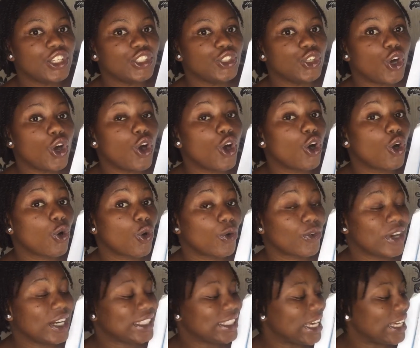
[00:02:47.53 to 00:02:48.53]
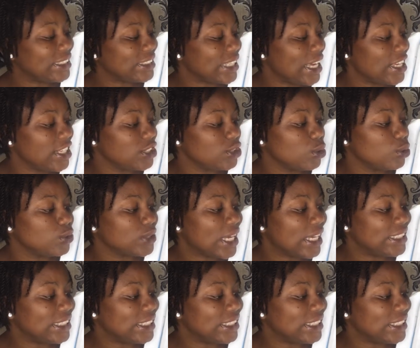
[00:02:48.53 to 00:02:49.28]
your correct answer is Los